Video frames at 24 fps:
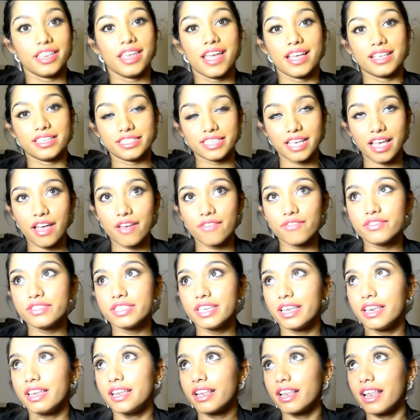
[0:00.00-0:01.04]
Yes, I have
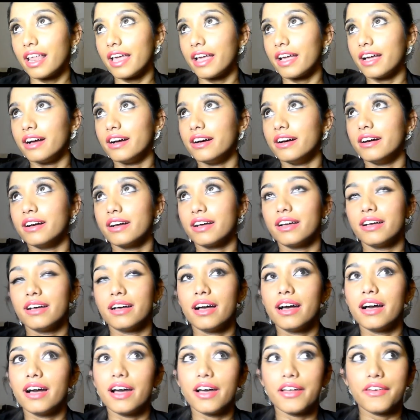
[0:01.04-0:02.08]
seen it like a
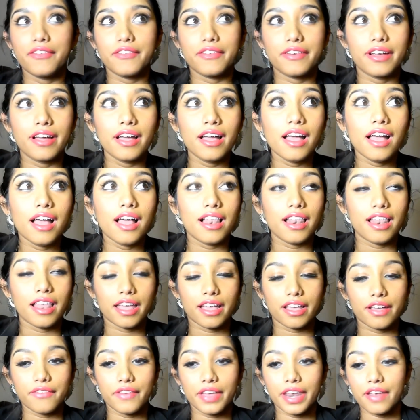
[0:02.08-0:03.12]
hundred,
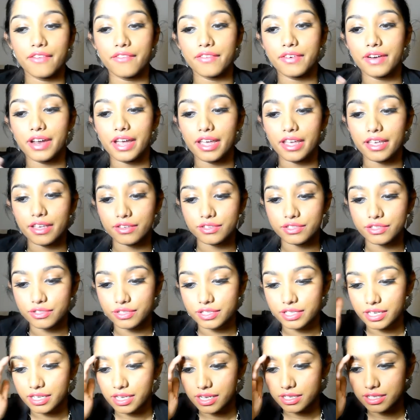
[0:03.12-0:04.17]
like whenever I used to
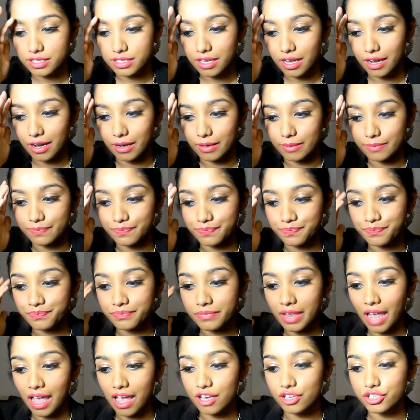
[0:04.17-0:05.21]
see this um,
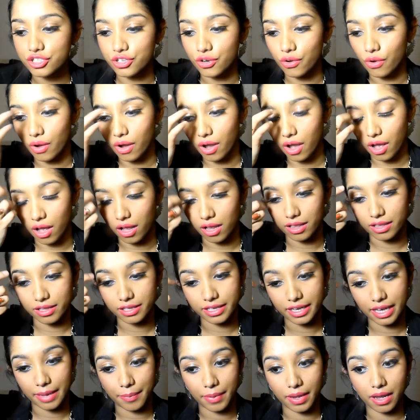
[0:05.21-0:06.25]
show
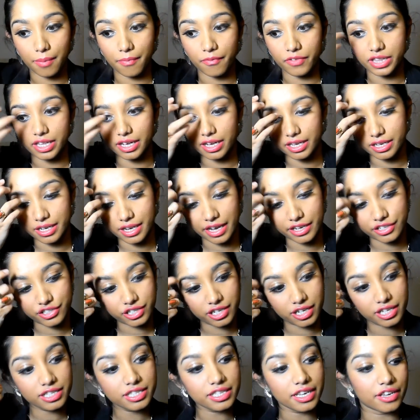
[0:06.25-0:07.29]
called Keeping Up with the
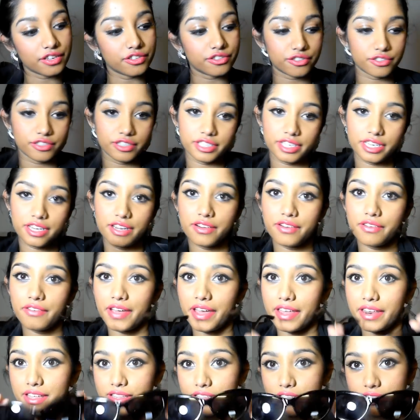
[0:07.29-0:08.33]
Kardashians, I used to see her
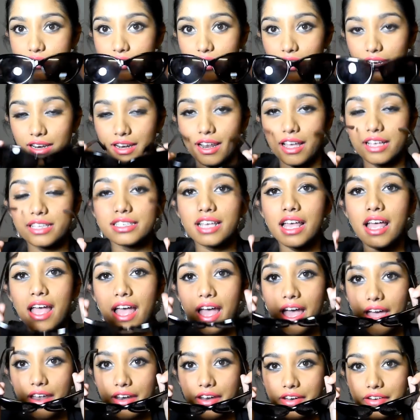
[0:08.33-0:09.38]
wearing the sunglasses,
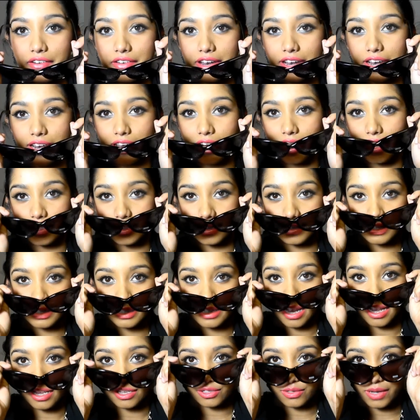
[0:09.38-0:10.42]
and I really like the
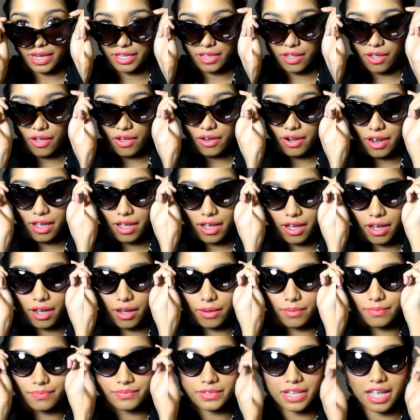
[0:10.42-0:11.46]
style. So I thought
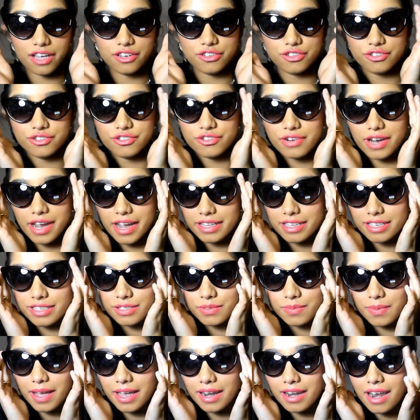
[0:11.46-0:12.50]
um, I should try
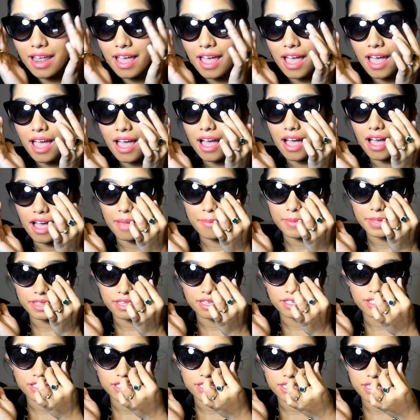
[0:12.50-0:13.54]
this one. I mean,
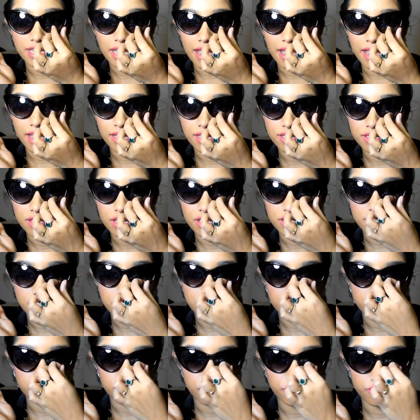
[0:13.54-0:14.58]
the style. So I
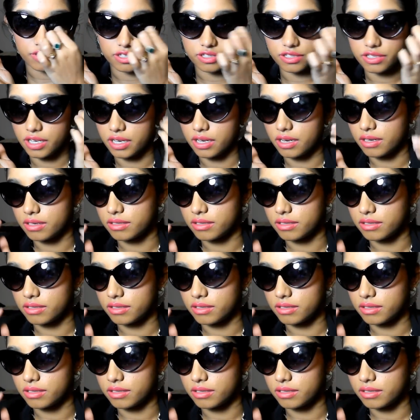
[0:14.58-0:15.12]
just removed the sticker.